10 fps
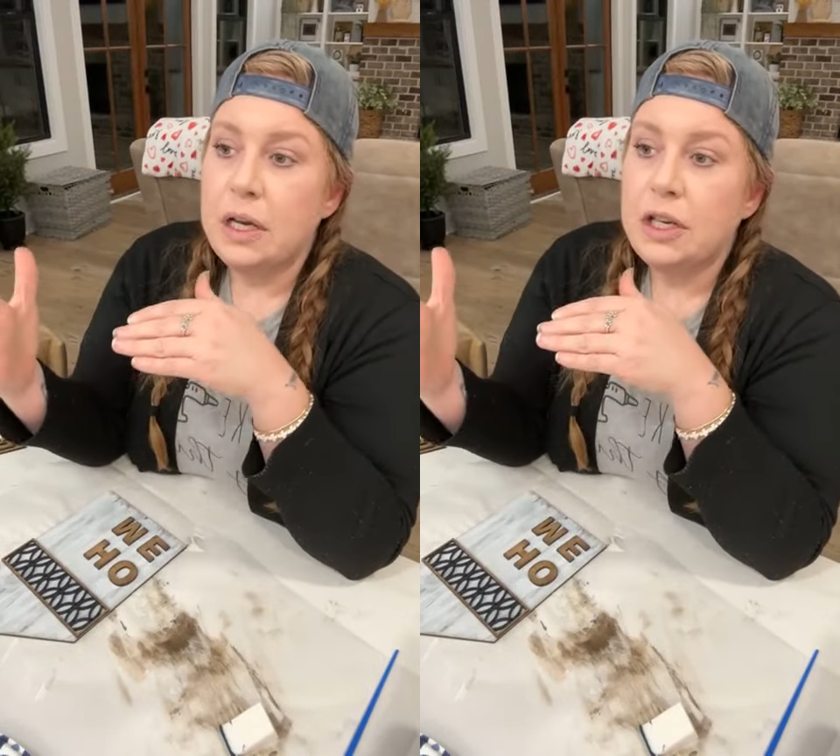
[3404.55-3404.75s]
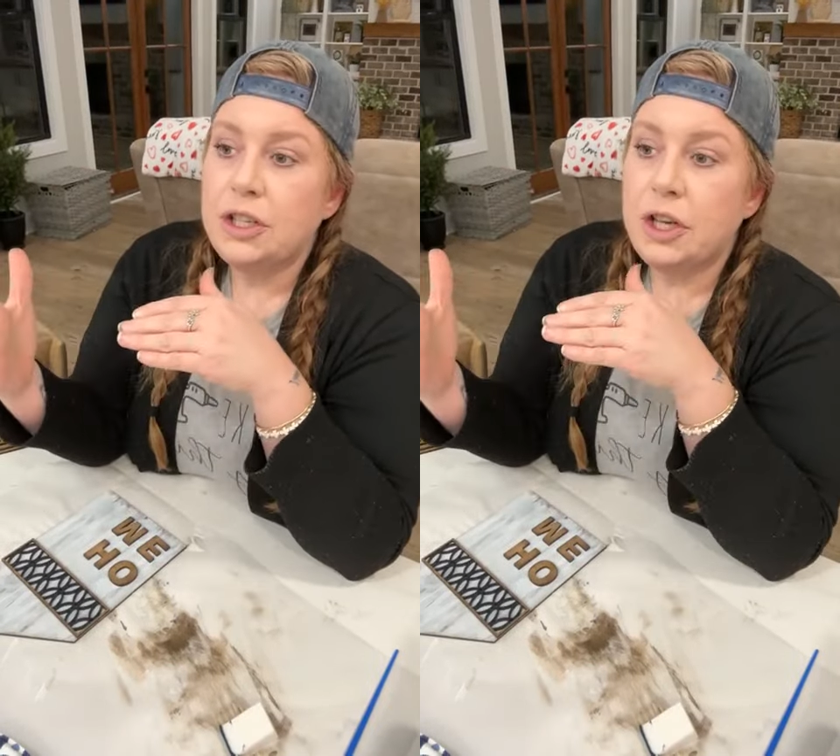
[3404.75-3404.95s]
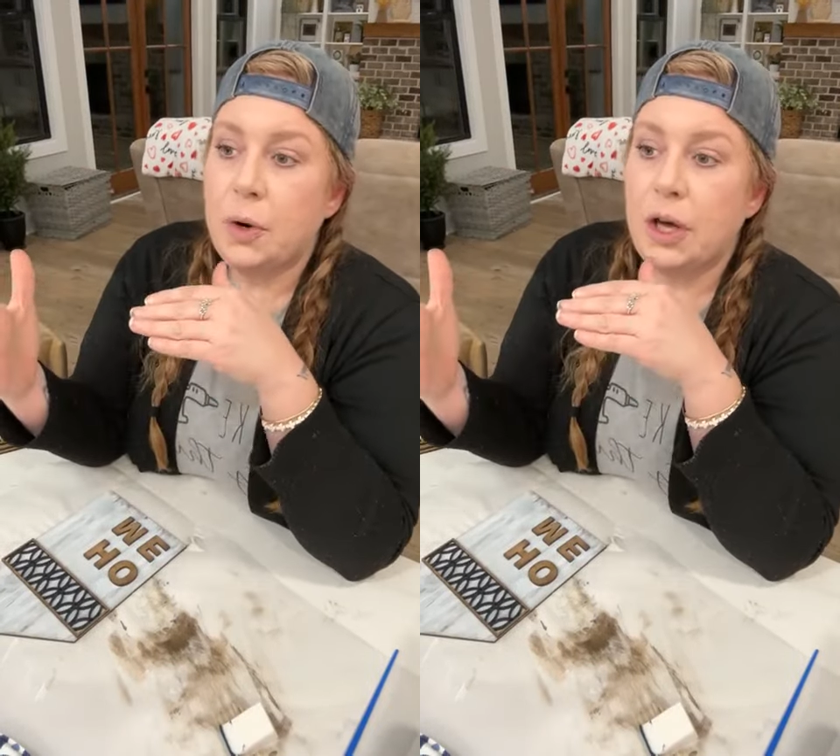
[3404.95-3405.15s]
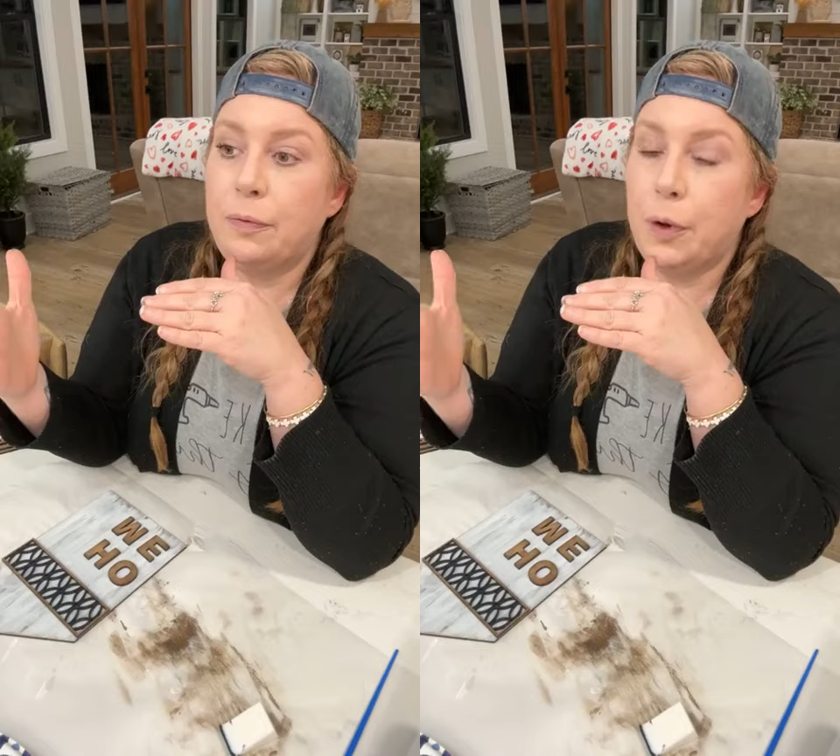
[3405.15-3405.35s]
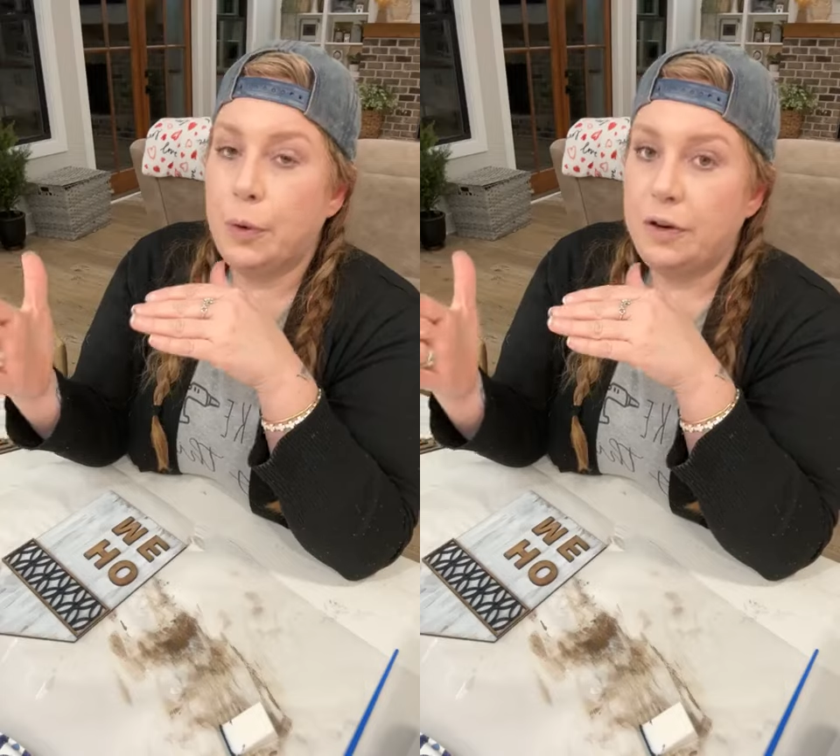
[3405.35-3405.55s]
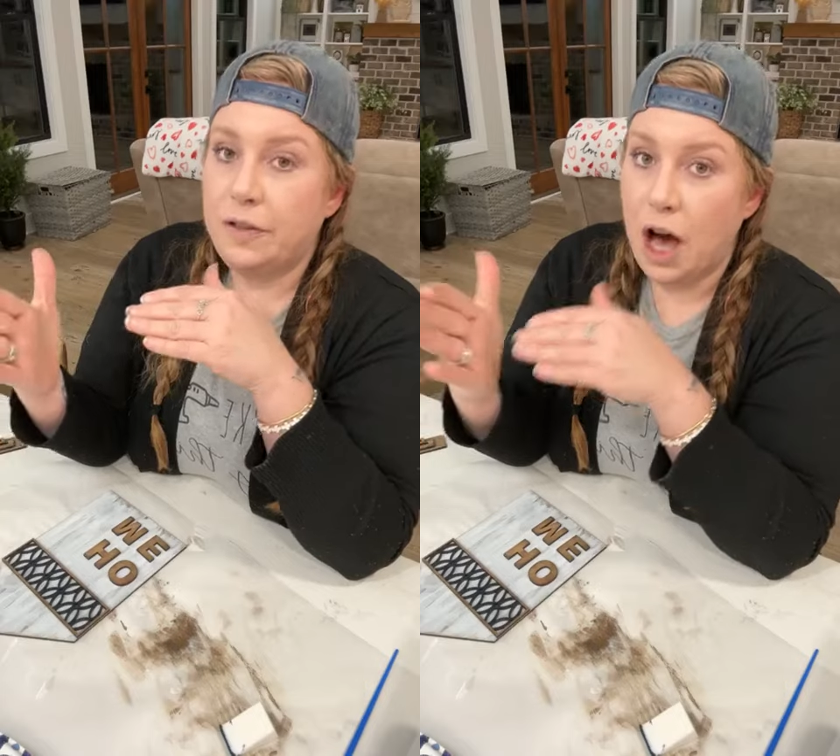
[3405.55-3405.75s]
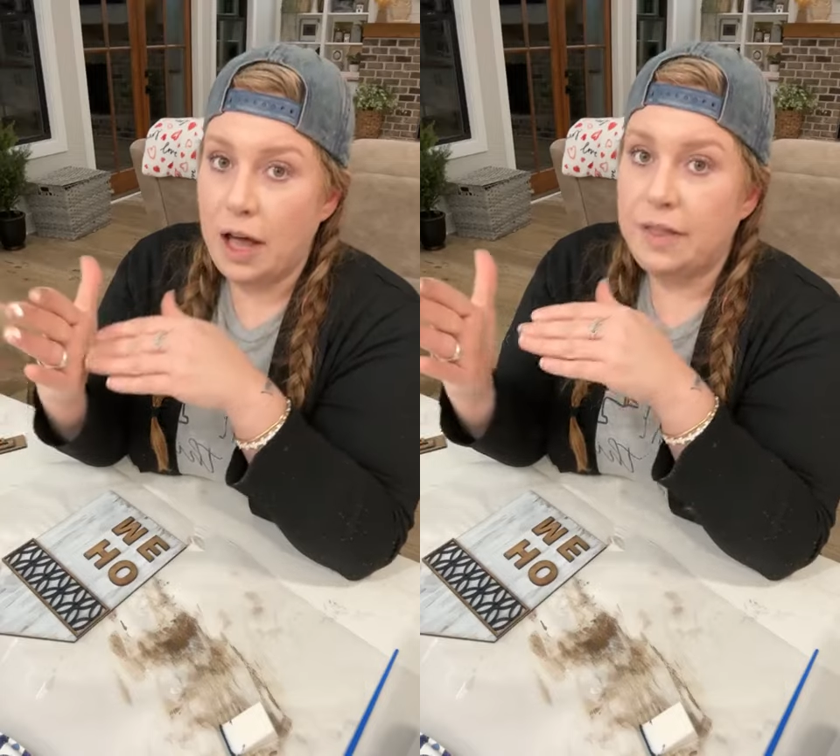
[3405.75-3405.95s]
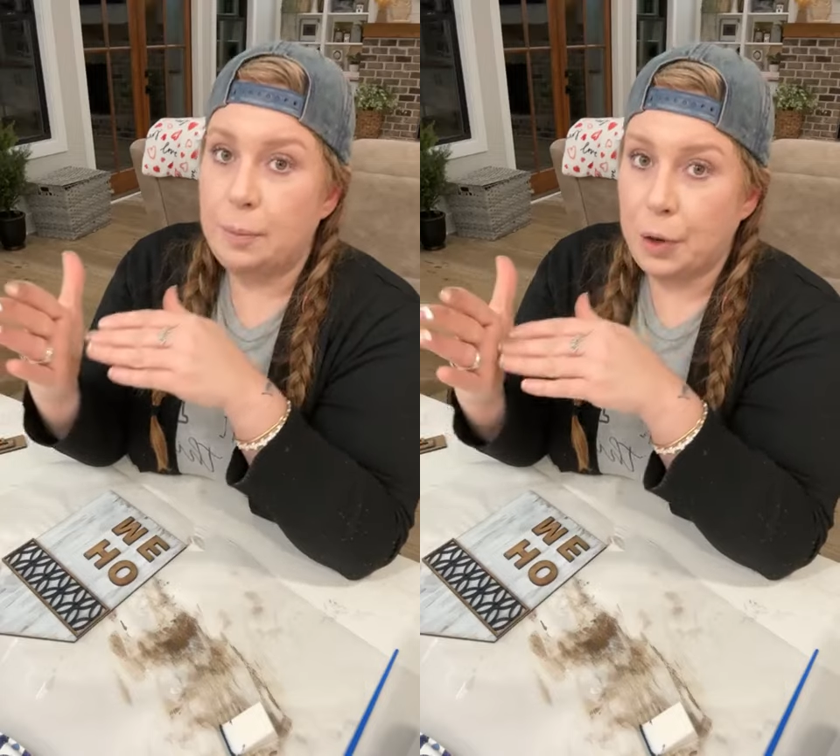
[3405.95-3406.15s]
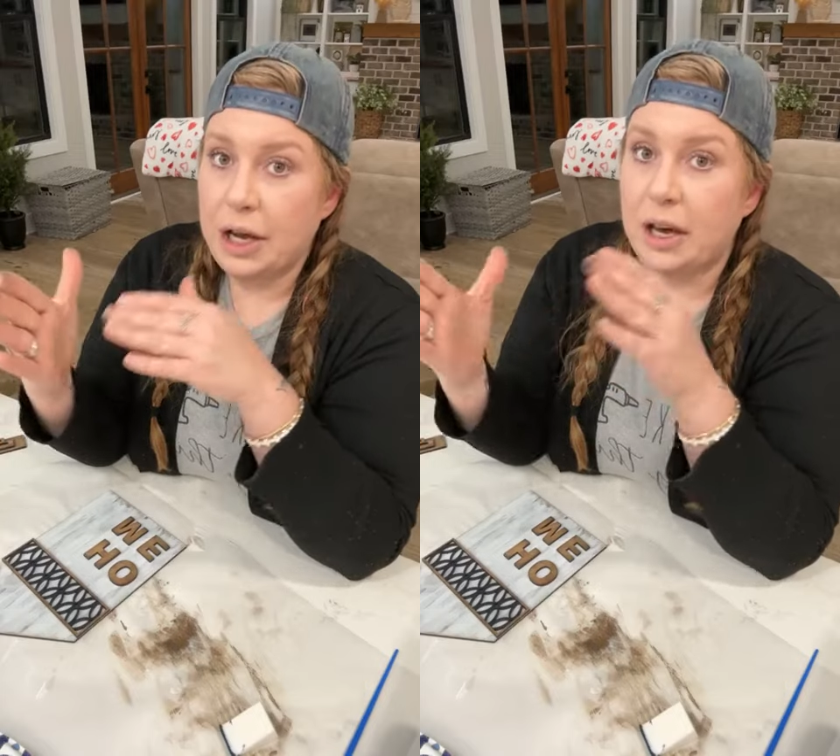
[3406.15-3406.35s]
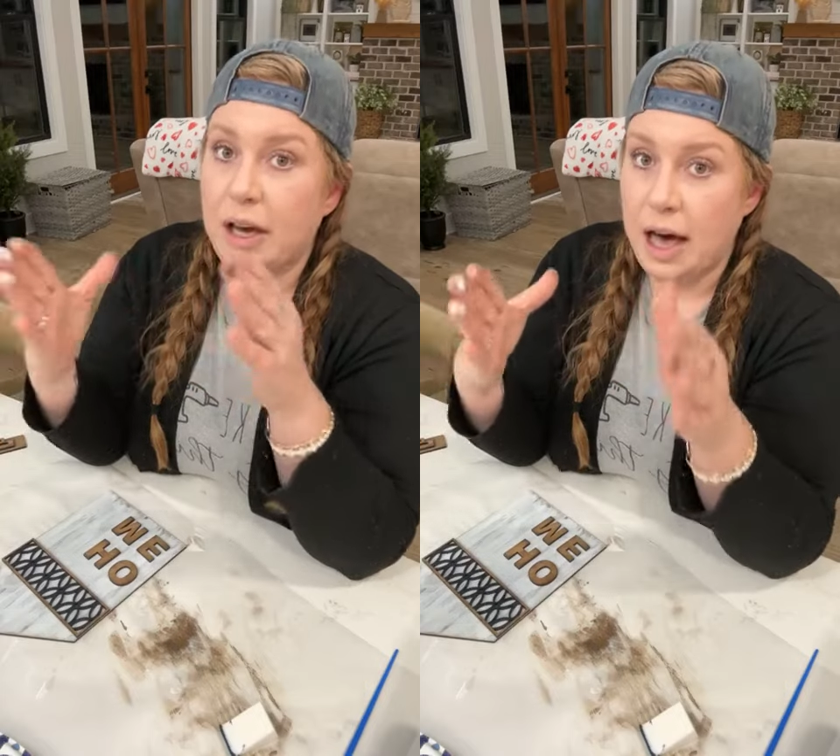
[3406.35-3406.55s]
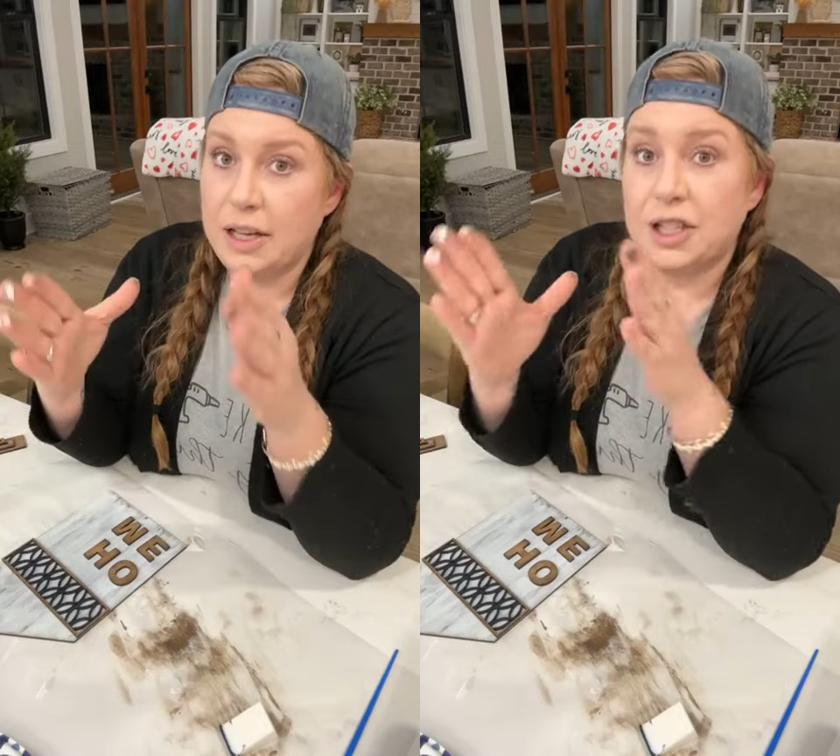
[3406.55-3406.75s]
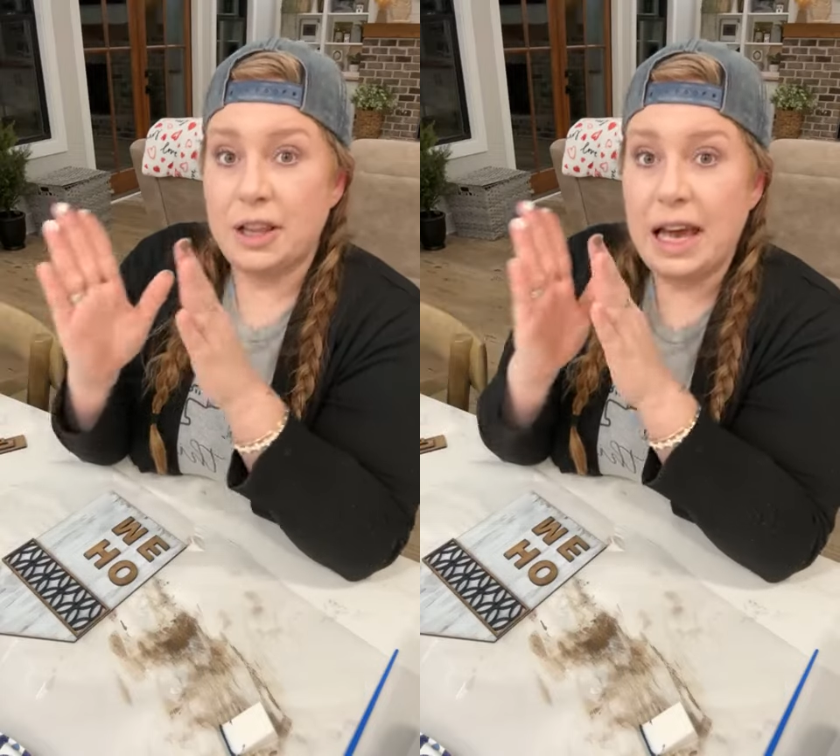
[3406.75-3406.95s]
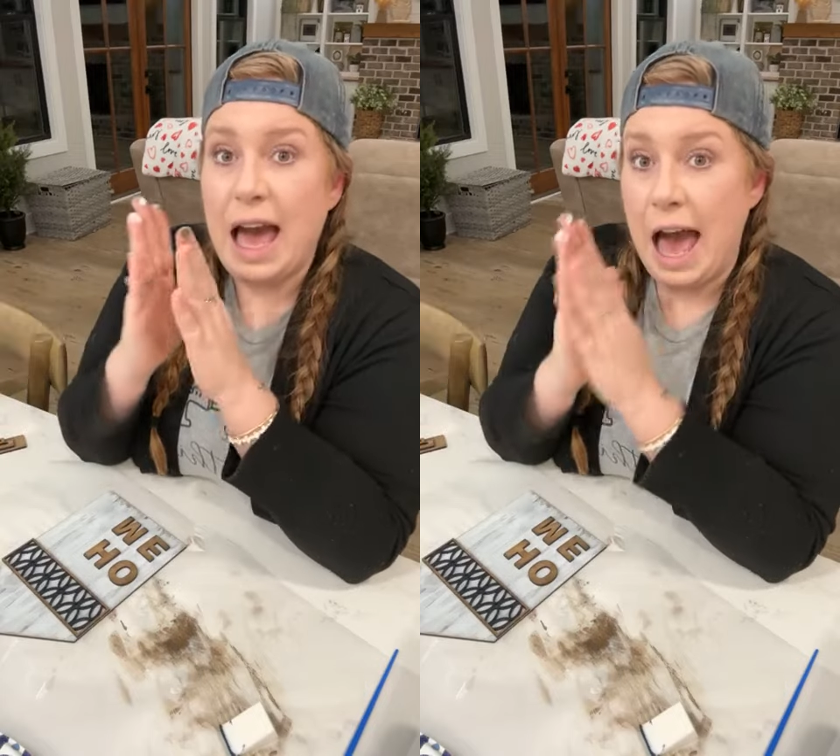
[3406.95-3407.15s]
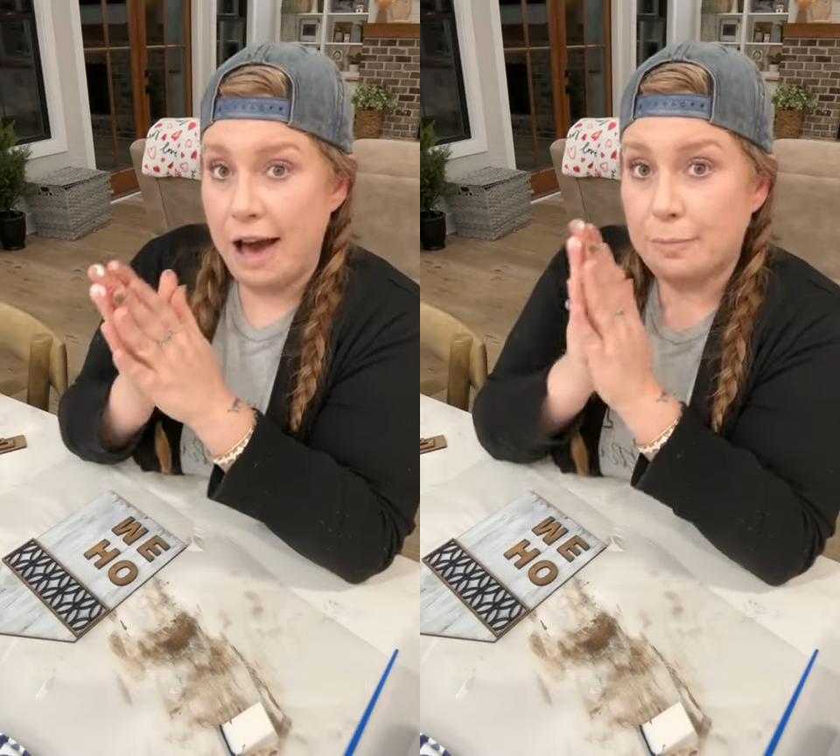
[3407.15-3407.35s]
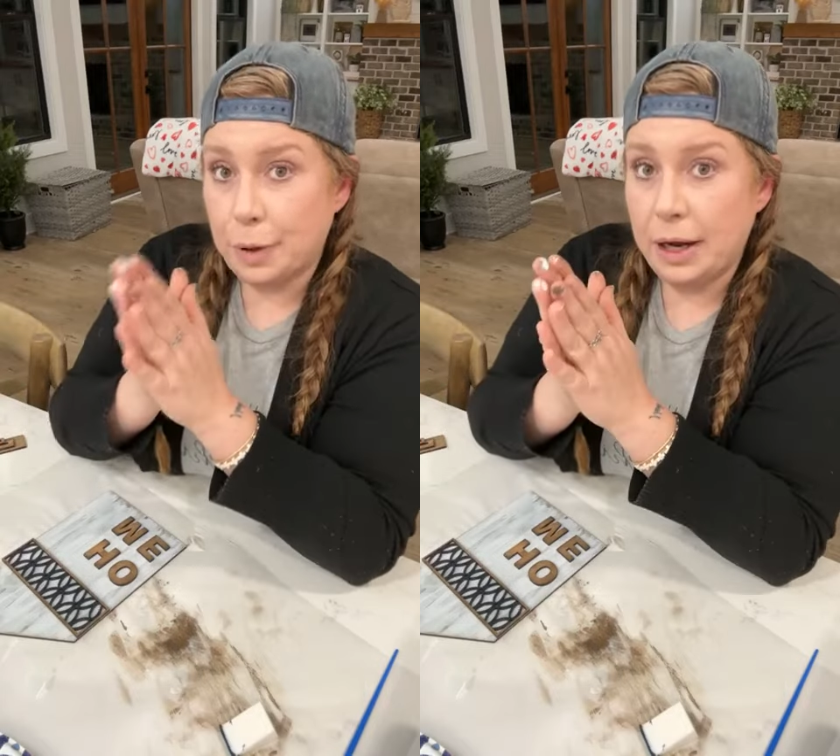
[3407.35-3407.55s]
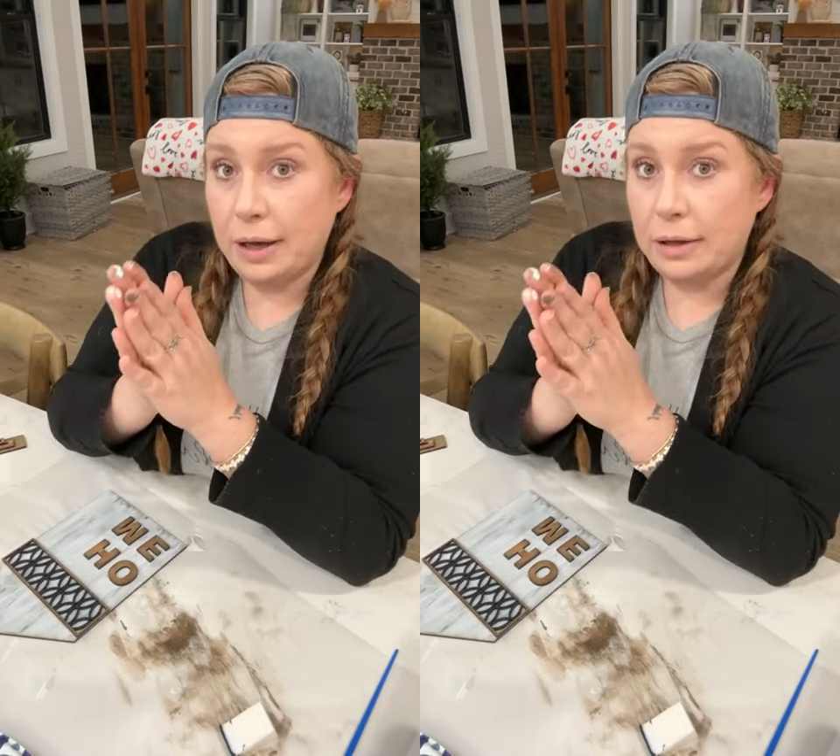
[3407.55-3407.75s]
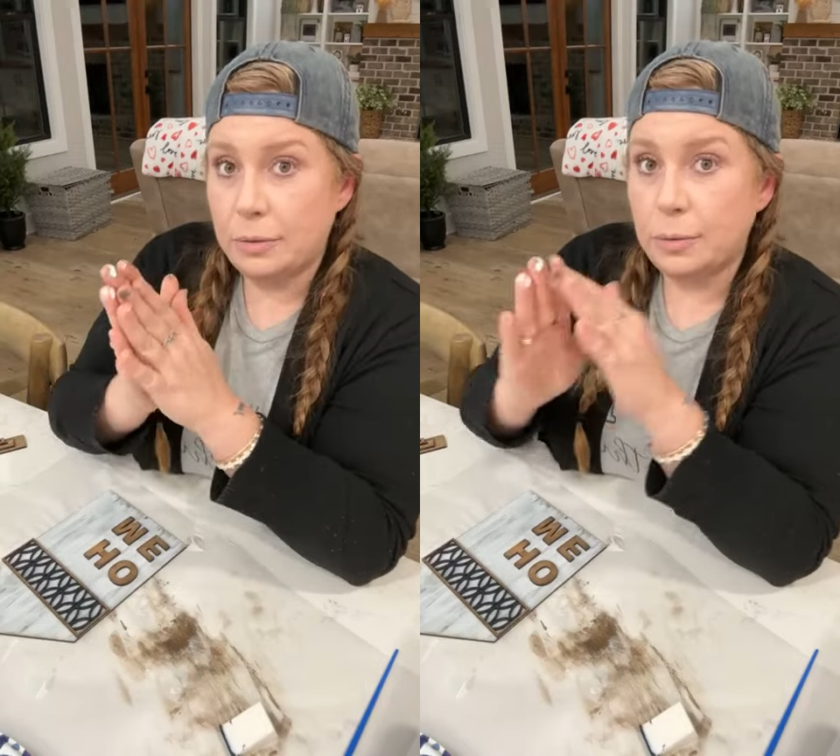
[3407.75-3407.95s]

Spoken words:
So if we would have gotten the brick cut to like a half brick,